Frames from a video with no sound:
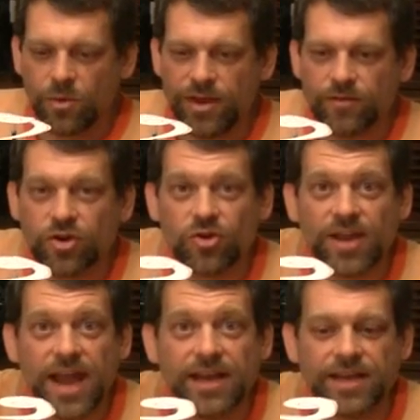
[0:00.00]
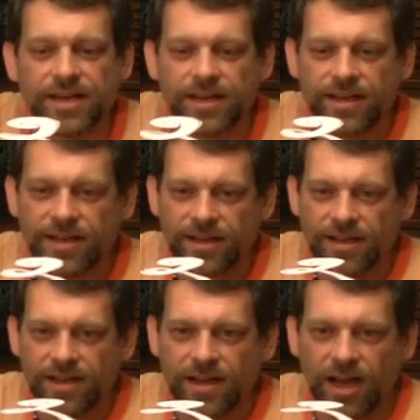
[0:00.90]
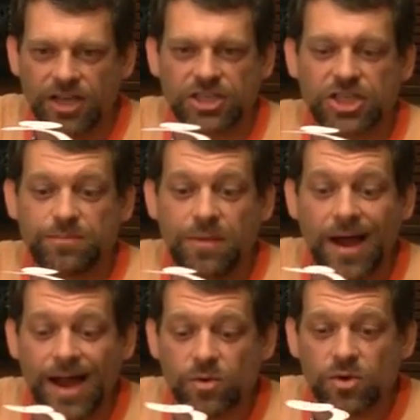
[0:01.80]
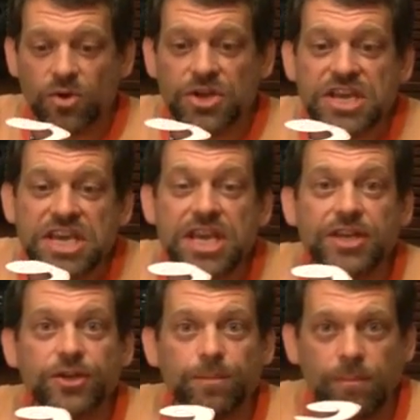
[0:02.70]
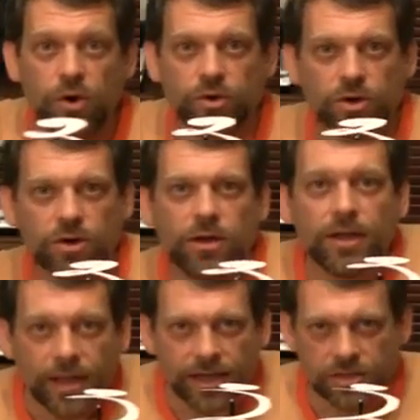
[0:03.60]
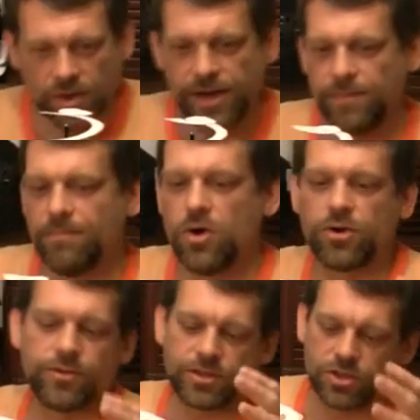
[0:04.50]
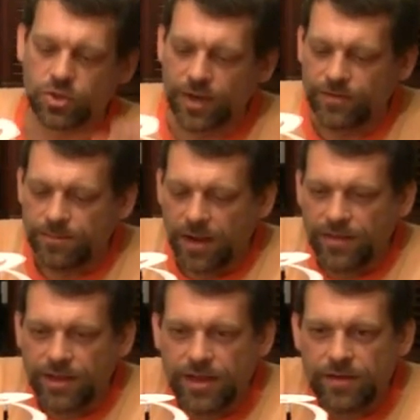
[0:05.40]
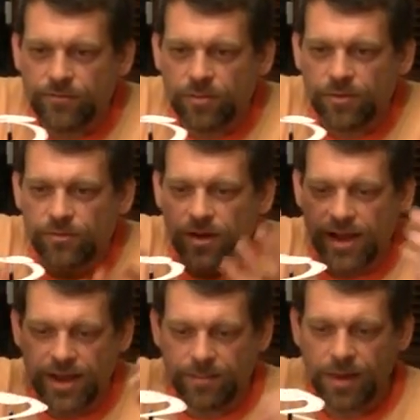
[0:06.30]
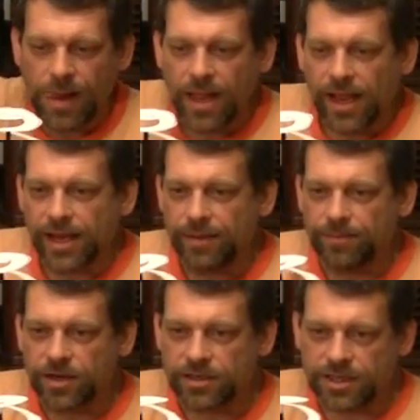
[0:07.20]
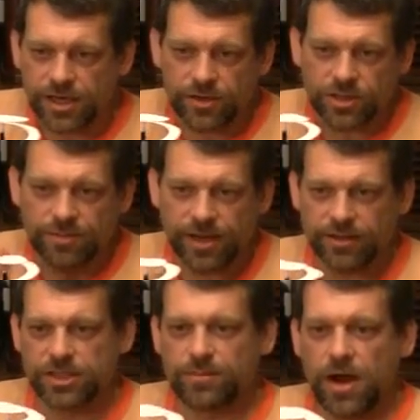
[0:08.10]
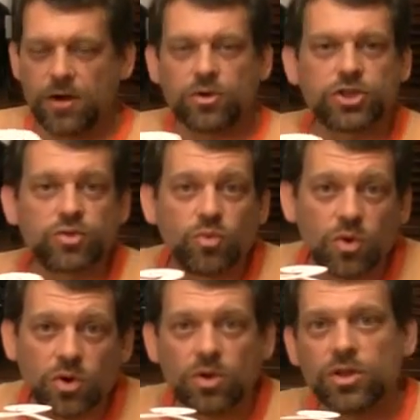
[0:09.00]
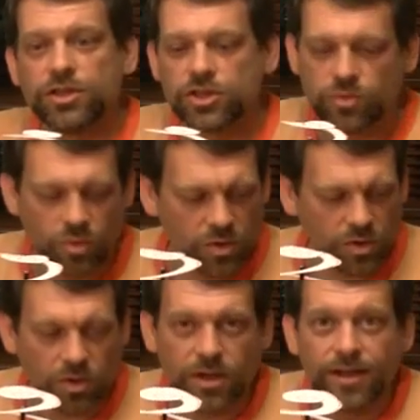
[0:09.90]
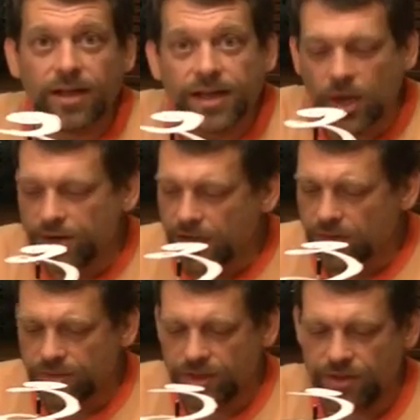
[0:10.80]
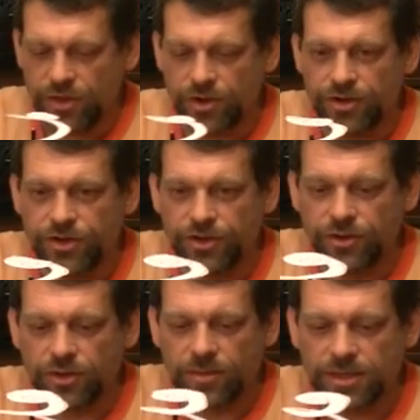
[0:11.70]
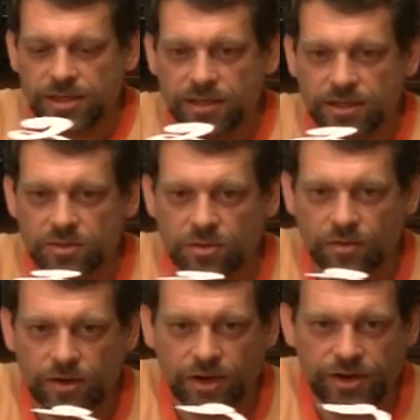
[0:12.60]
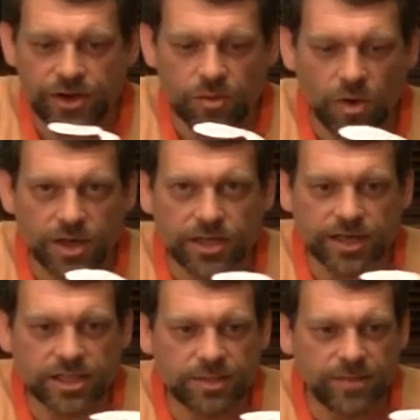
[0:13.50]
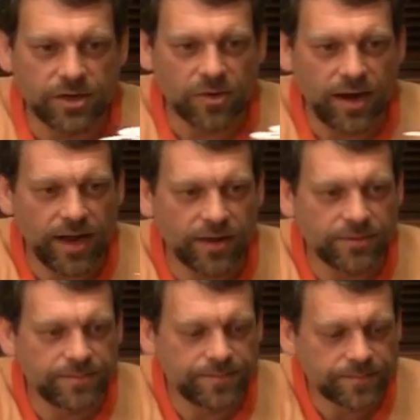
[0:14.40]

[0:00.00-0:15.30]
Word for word: We have created a spiral heat motor. That's right, a motor that's driven by the heat from the flame, and it continues to make the spiral swirl and swirl. Now another thing that you can do, let me set this one over here and you can watch that spin around.